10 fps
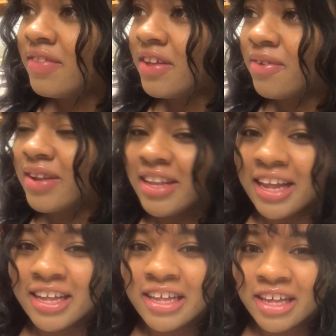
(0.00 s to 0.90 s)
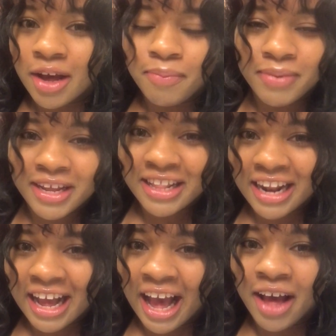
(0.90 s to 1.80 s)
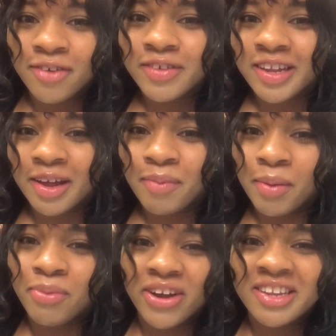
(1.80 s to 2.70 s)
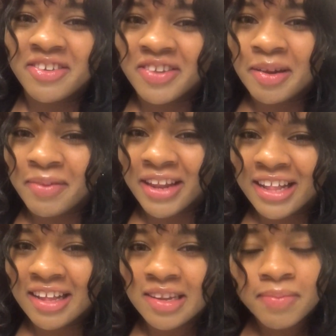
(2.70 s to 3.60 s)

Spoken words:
the only like good company that I have is like my breast or something like that.